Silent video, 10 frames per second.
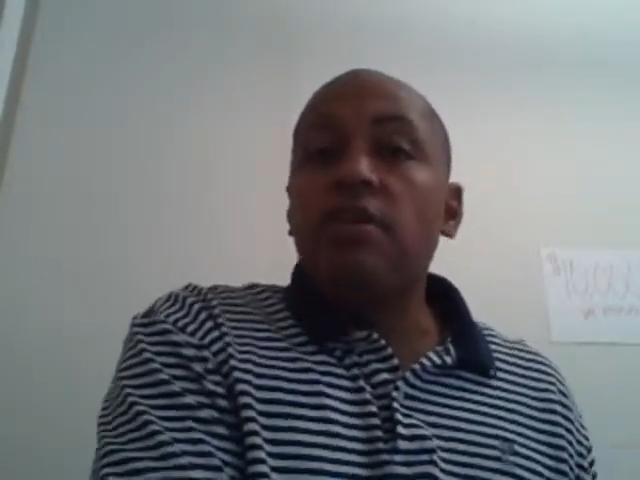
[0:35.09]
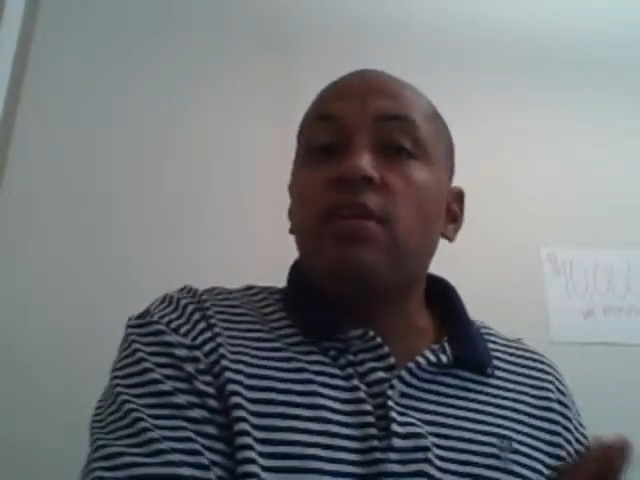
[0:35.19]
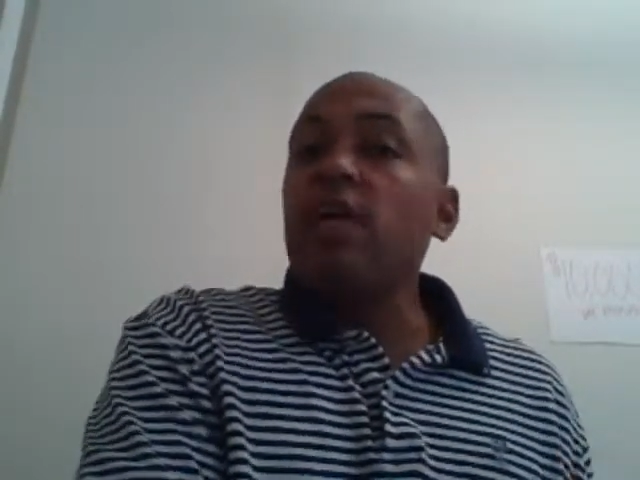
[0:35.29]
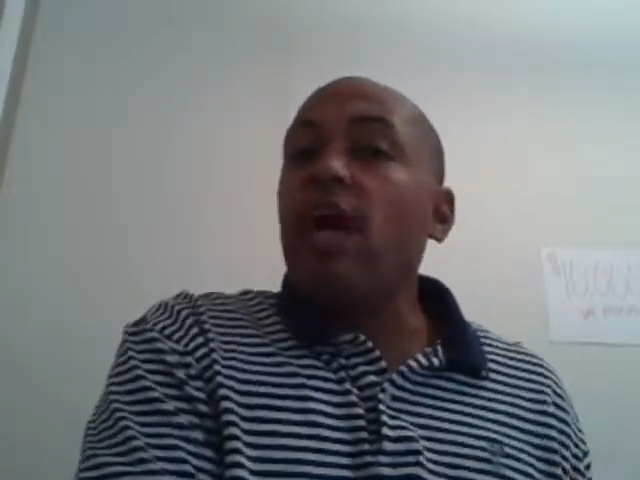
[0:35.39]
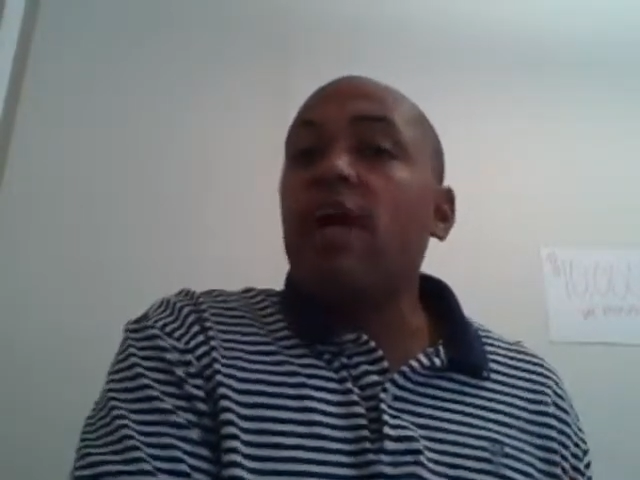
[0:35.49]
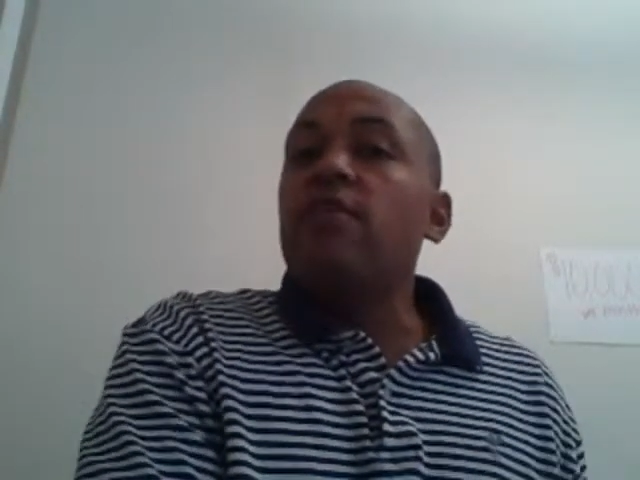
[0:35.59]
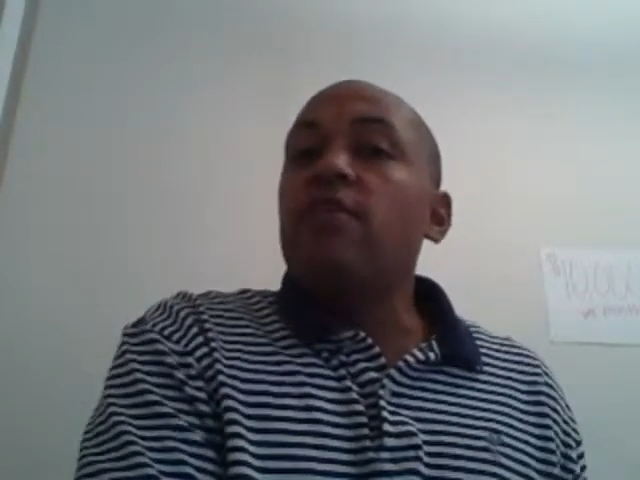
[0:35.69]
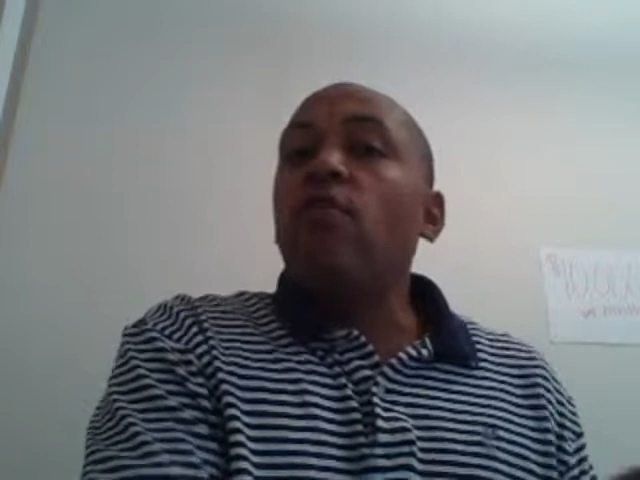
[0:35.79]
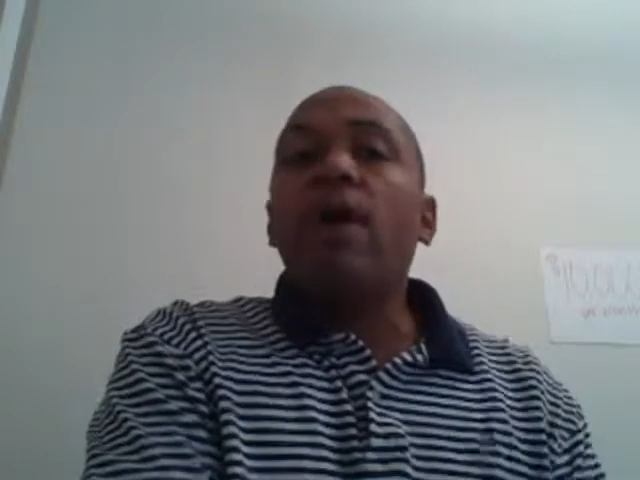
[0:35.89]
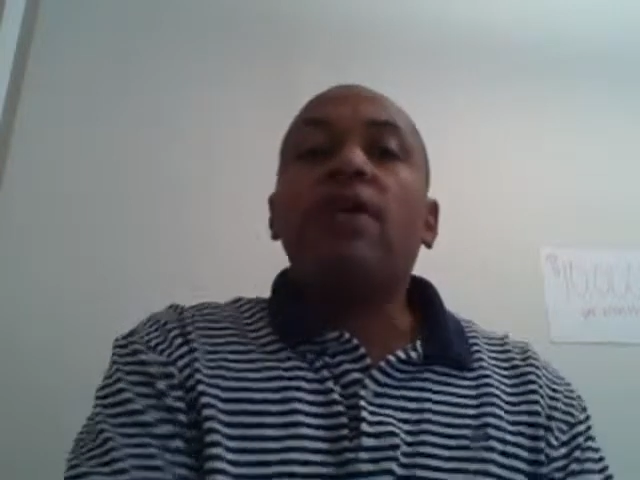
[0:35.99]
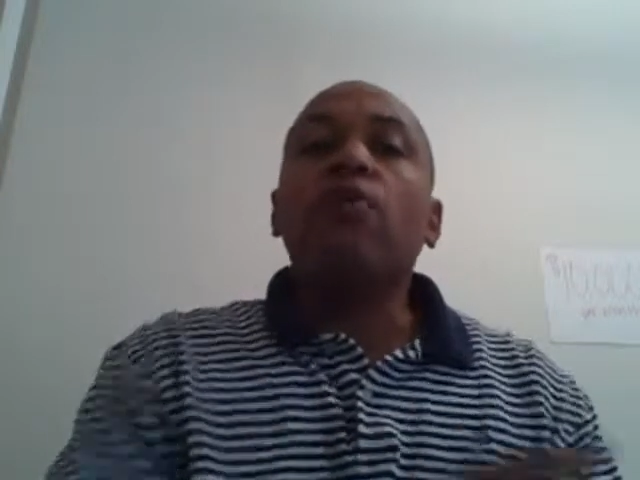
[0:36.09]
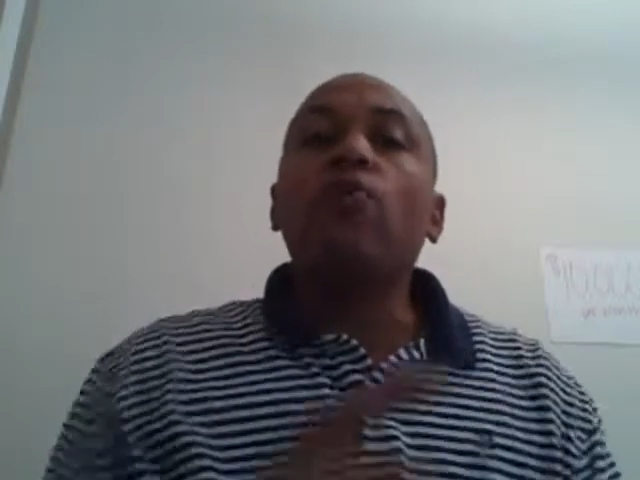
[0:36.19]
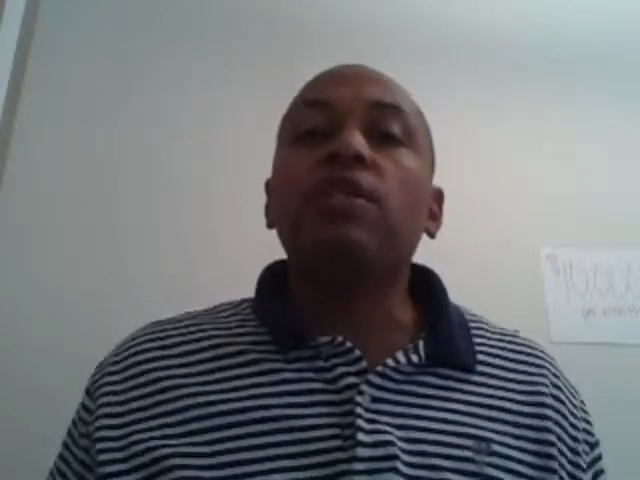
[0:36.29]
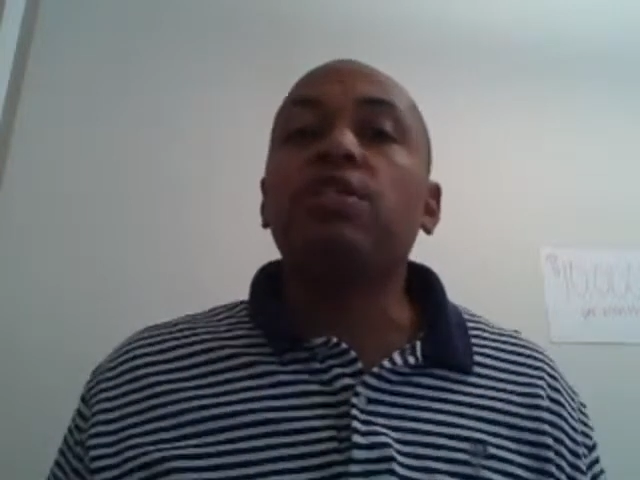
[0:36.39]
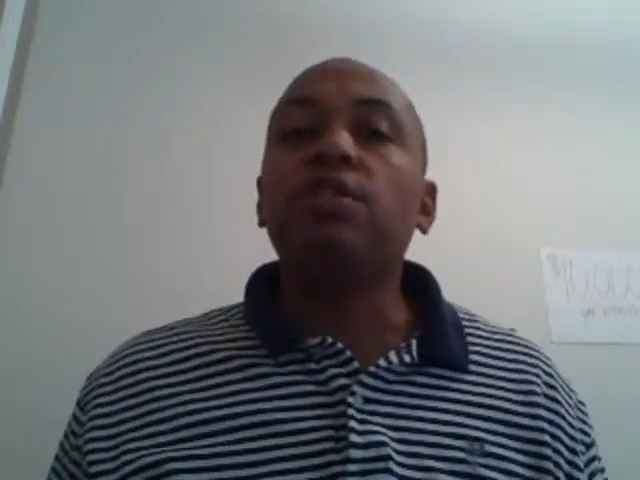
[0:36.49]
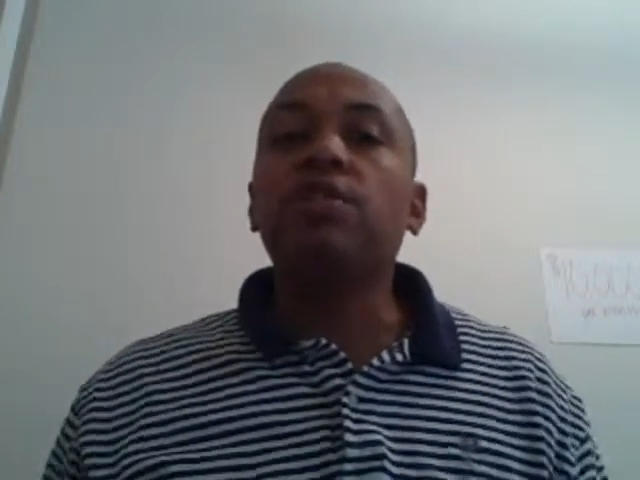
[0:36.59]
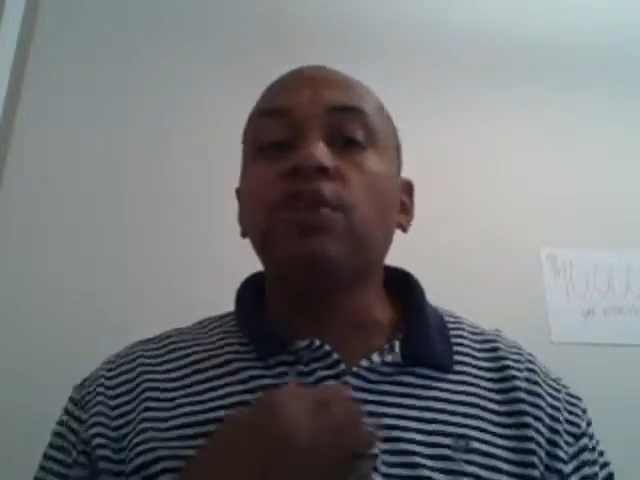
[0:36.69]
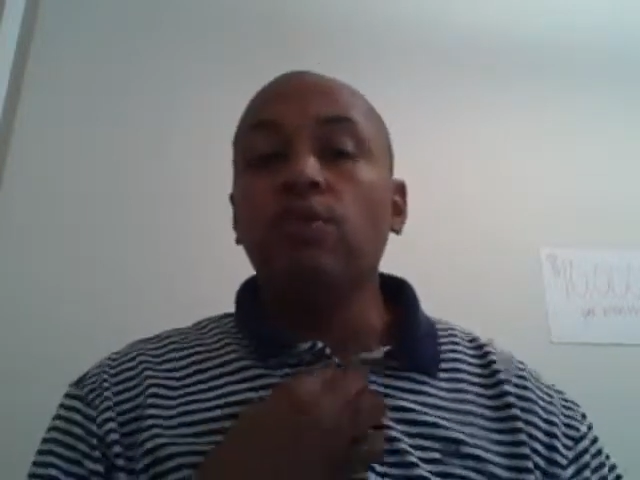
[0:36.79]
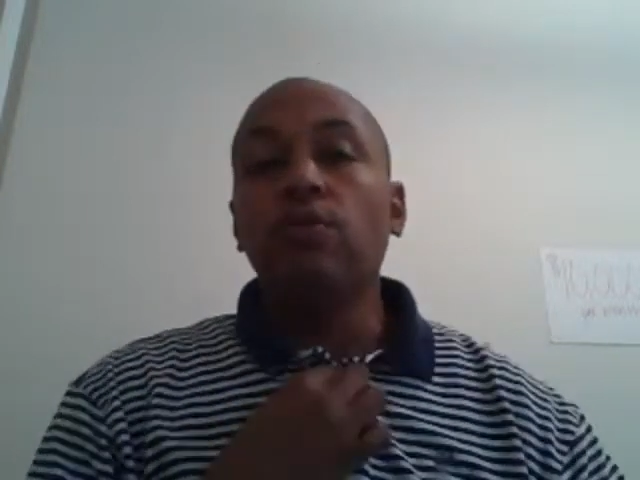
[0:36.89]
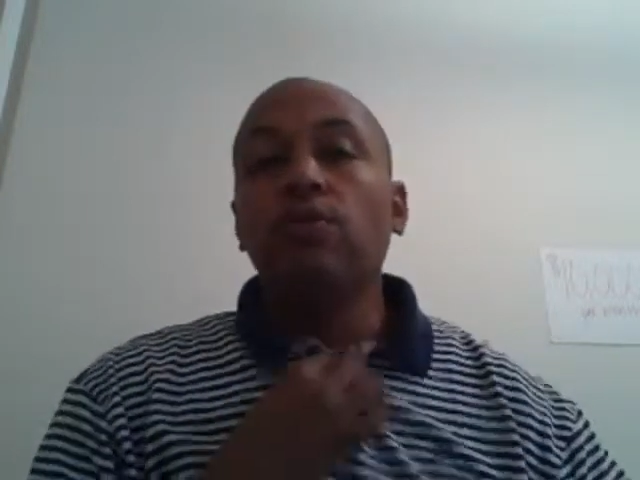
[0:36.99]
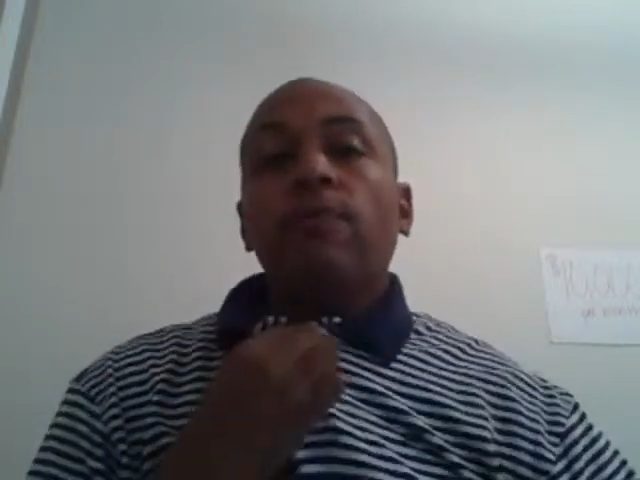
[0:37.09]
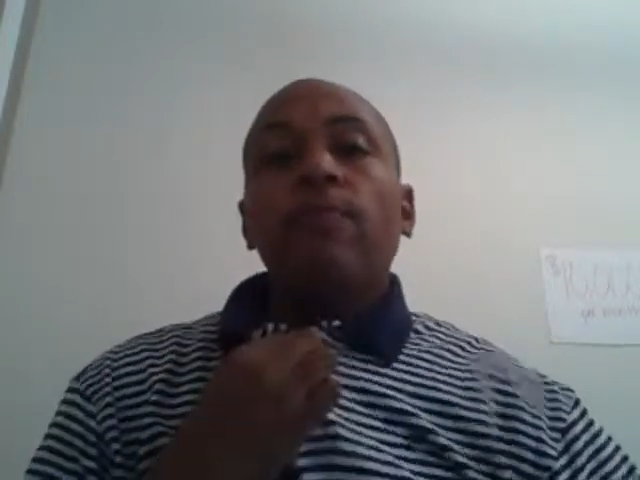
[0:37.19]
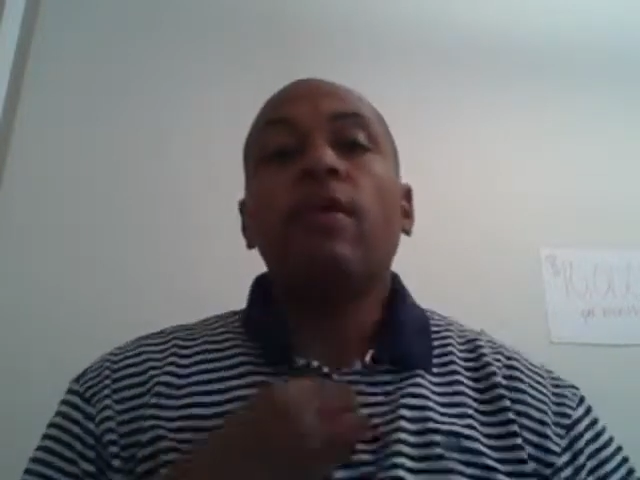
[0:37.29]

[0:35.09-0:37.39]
It don't matter what you do